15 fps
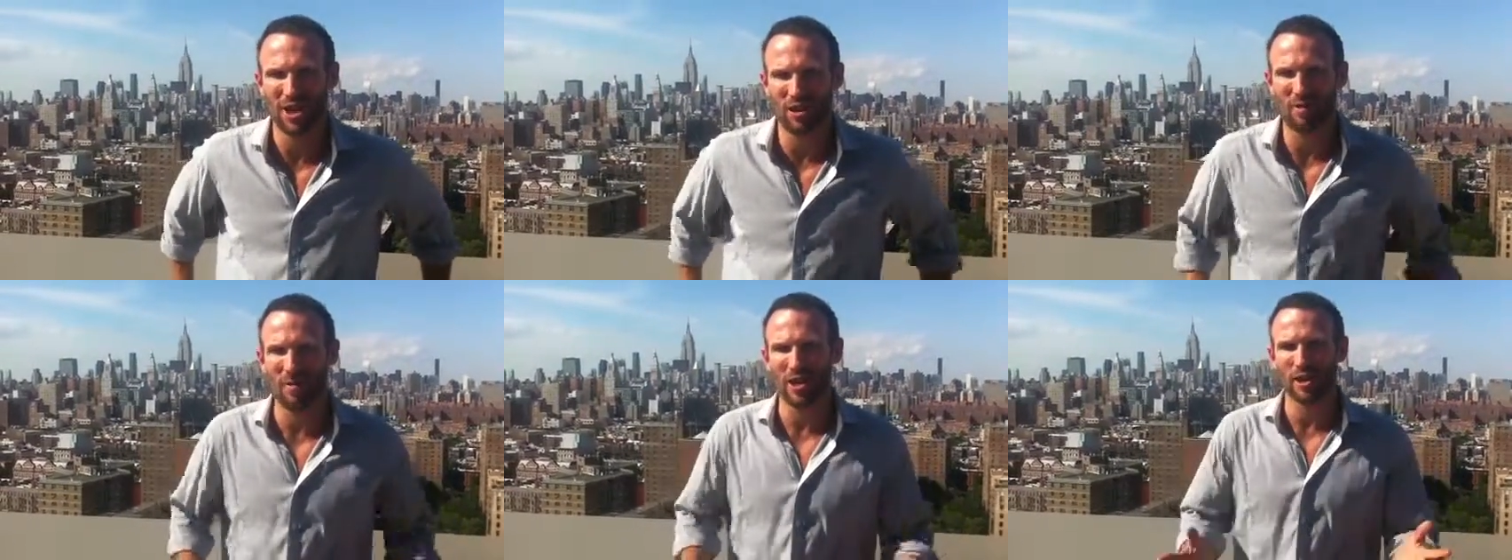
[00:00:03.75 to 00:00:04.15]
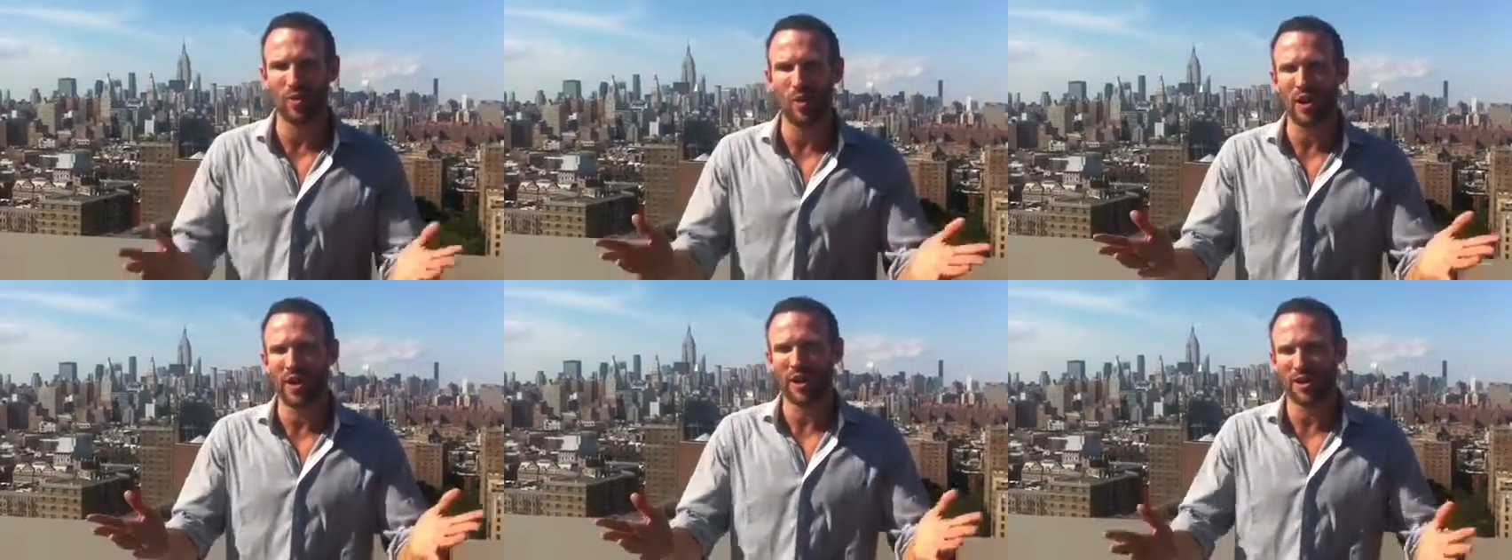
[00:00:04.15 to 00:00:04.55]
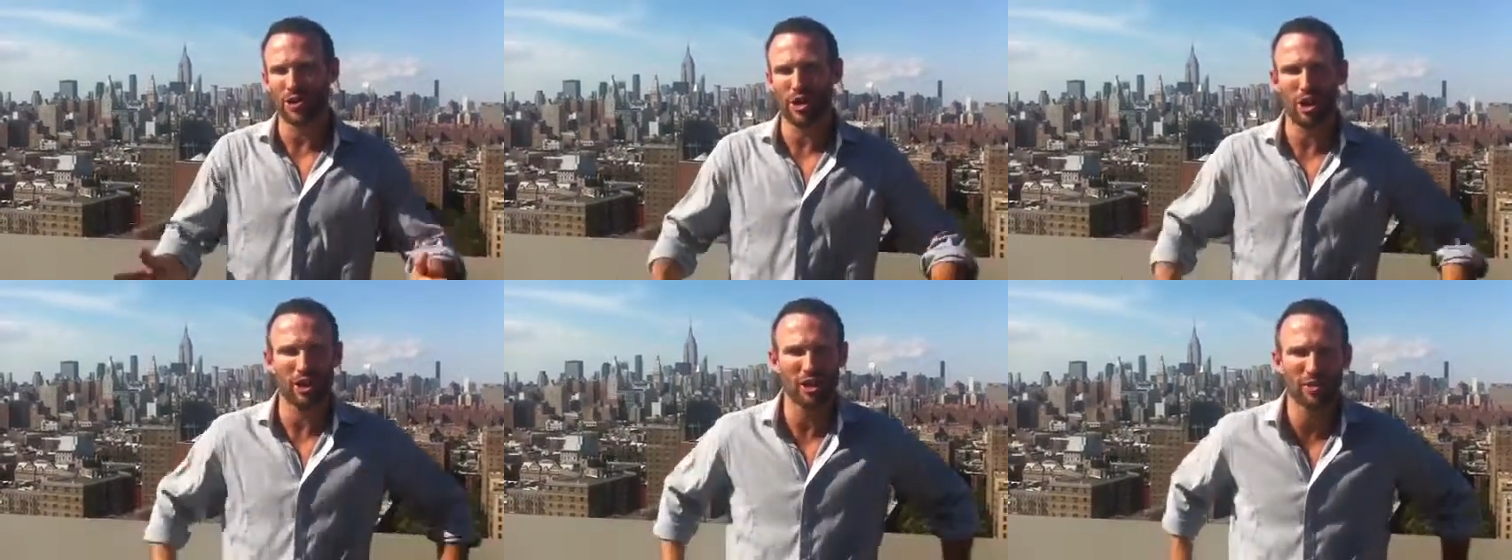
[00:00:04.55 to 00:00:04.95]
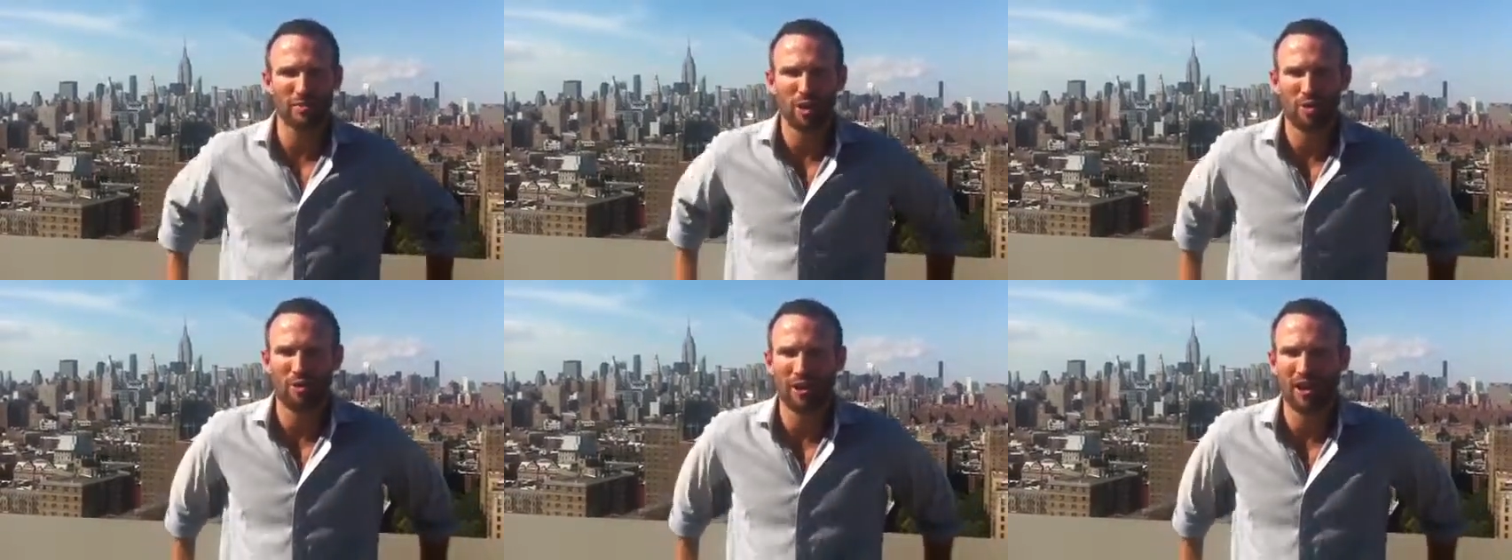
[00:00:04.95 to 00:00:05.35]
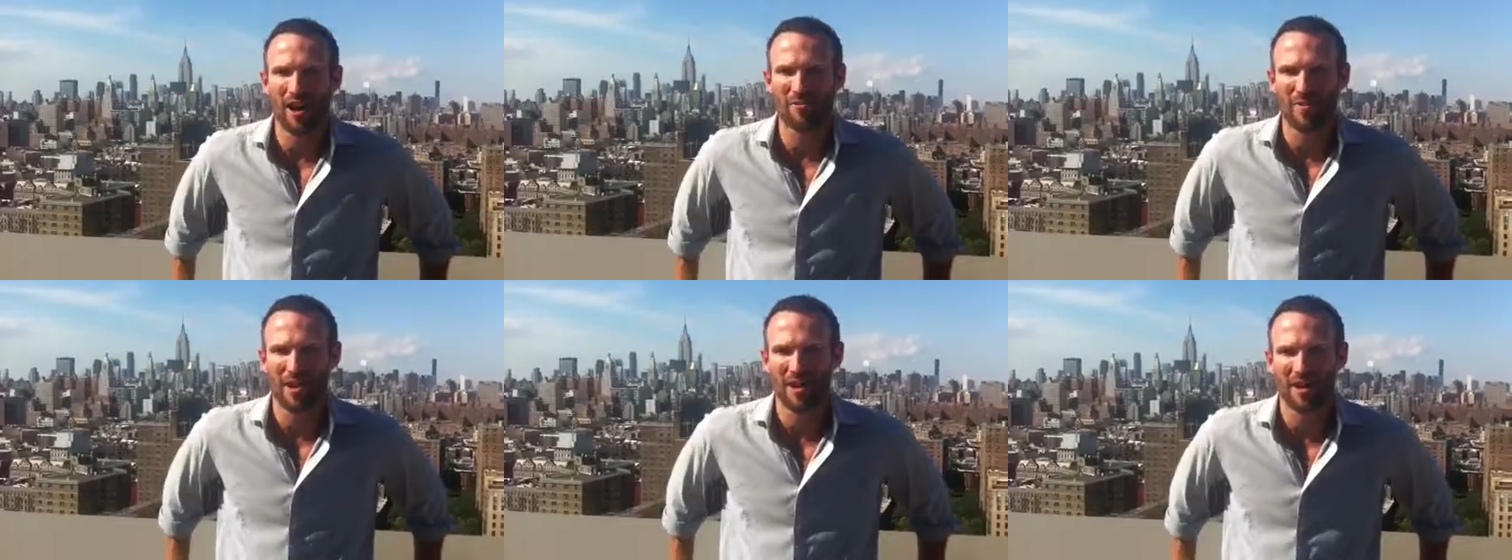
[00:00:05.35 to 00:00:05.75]
You know, in my 20-year journalism career,
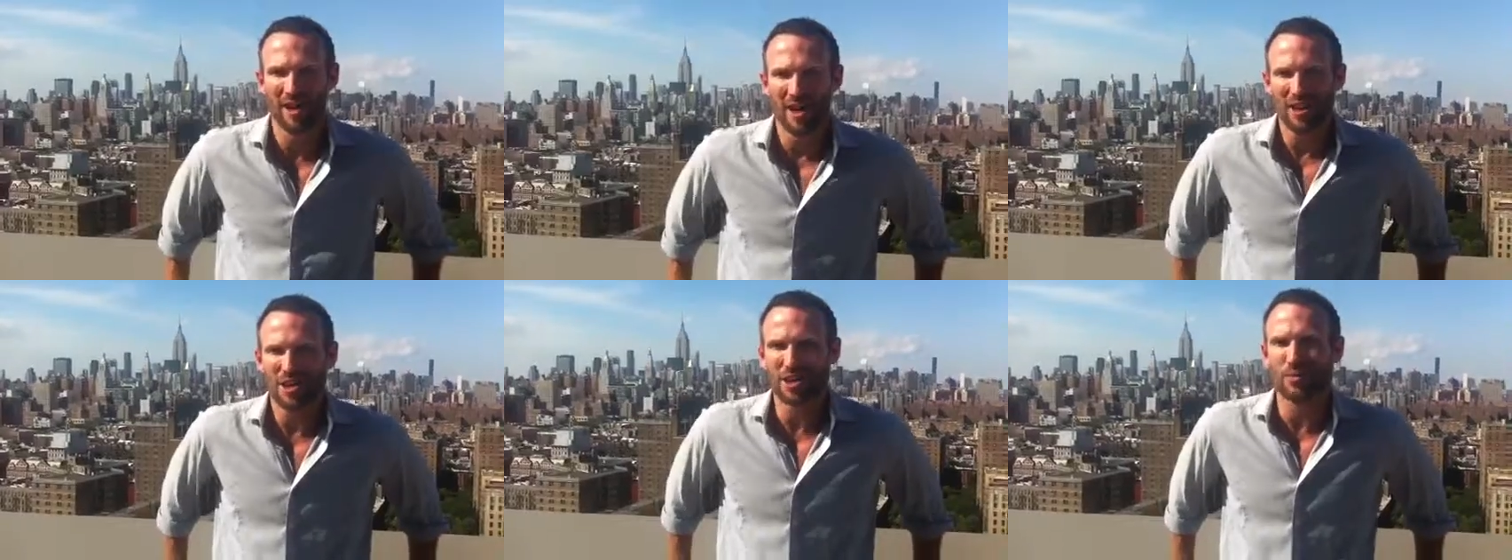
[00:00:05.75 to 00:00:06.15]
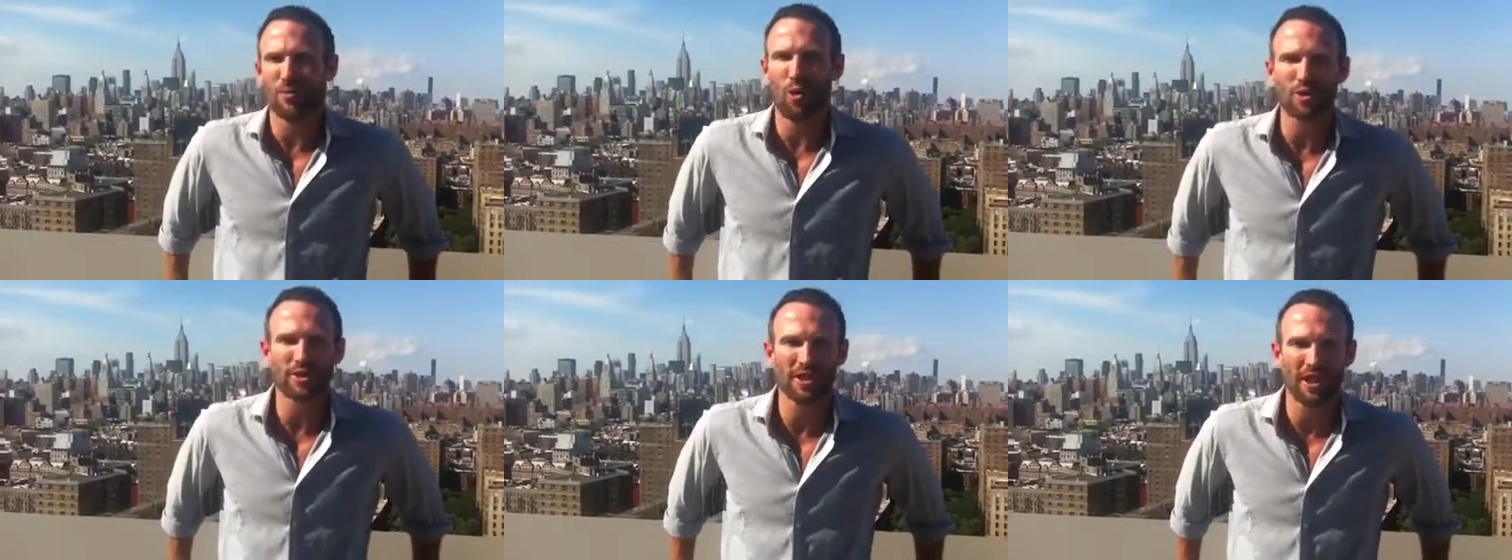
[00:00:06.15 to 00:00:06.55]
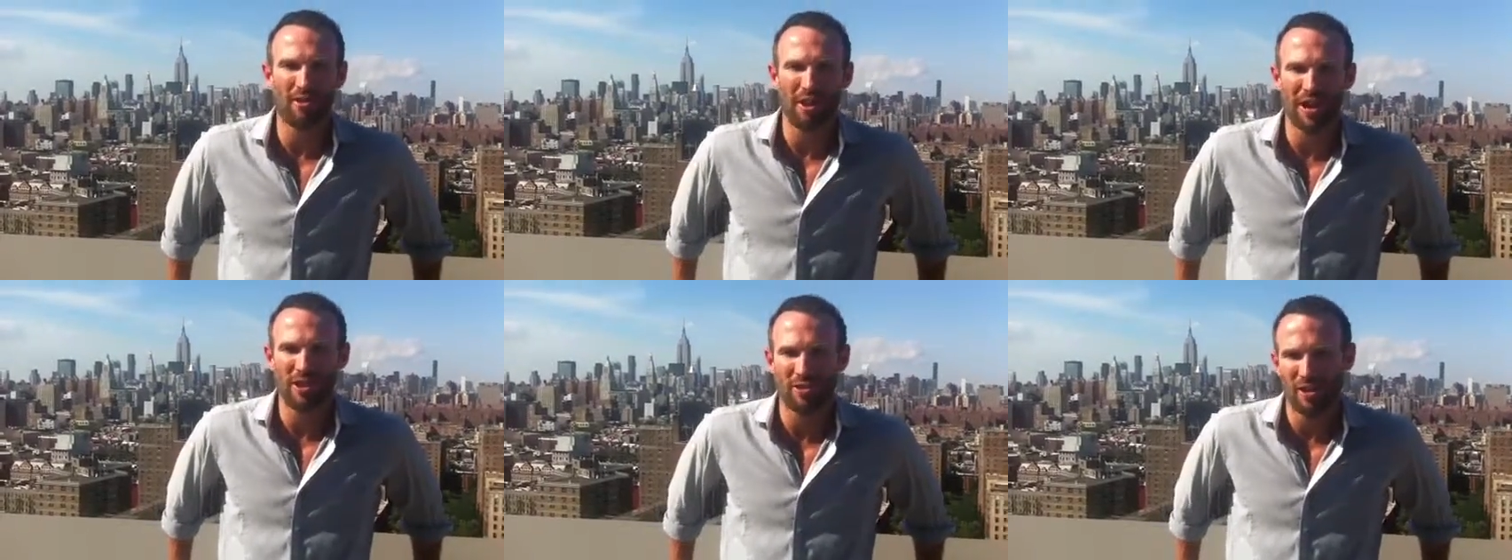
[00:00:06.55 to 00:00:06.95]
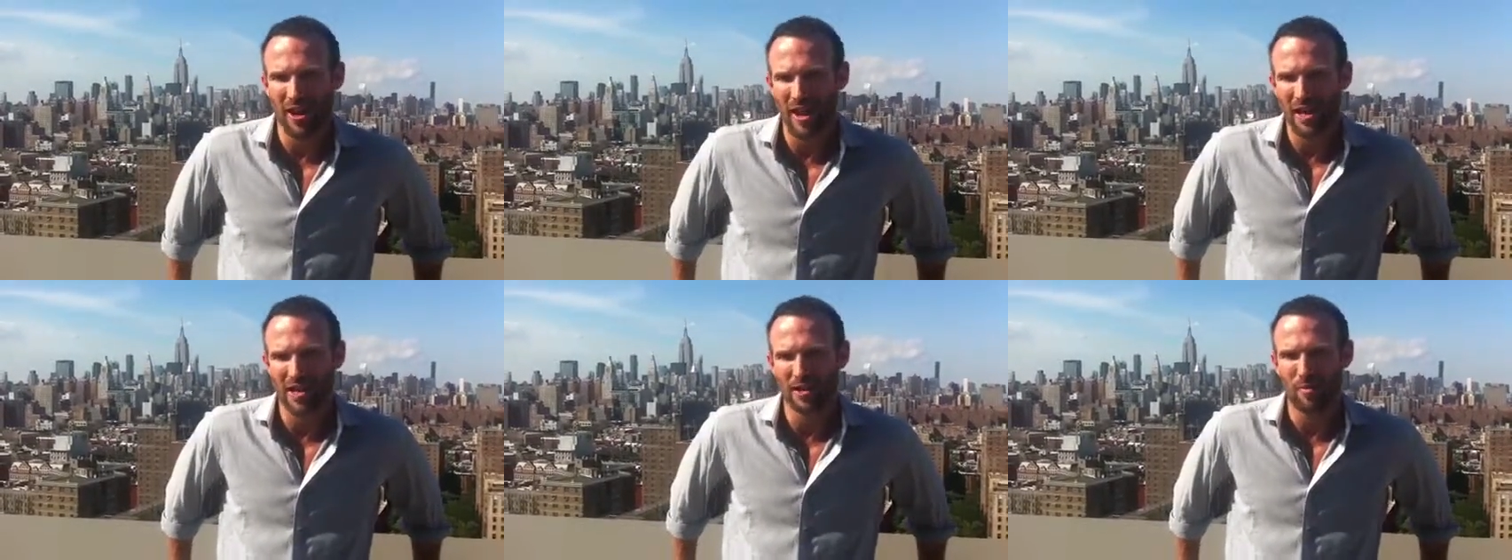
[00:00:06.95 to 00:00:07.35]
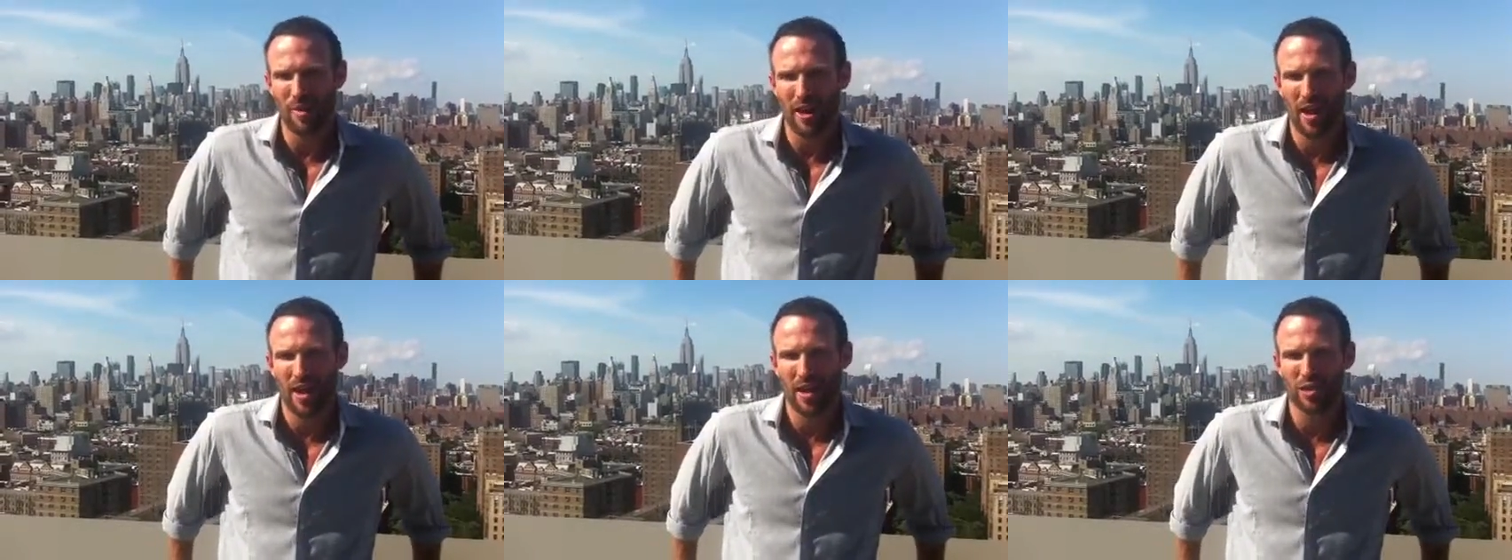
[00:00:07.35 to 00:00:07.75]
I've been a sports center anchor on
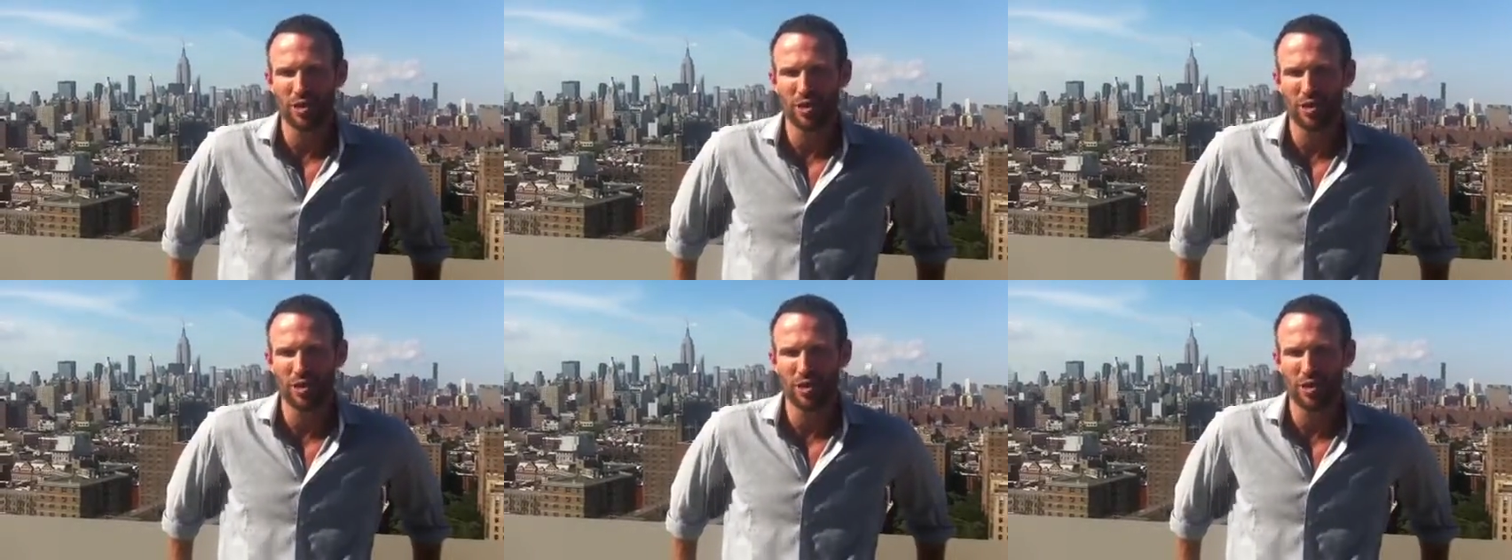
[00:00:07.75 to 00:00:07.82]
ESPN,